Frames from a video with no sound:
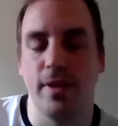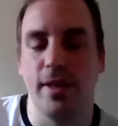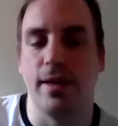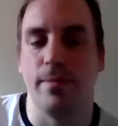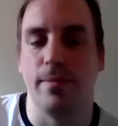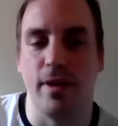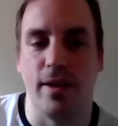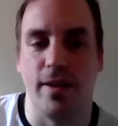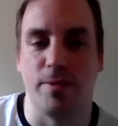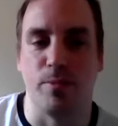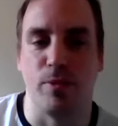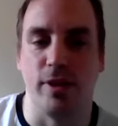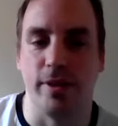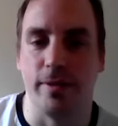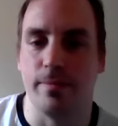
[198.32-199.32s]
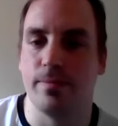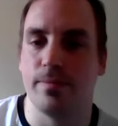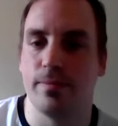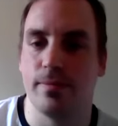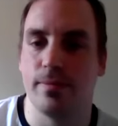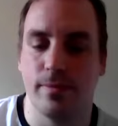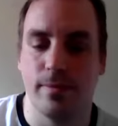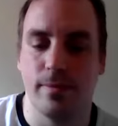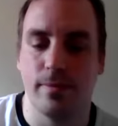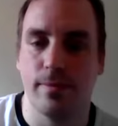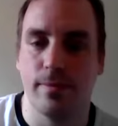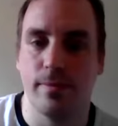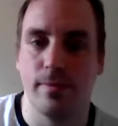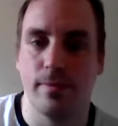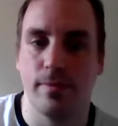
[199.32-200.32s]
Yeah, I
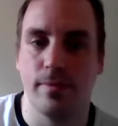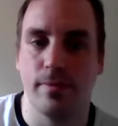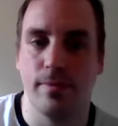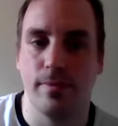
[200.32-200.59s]
don't like that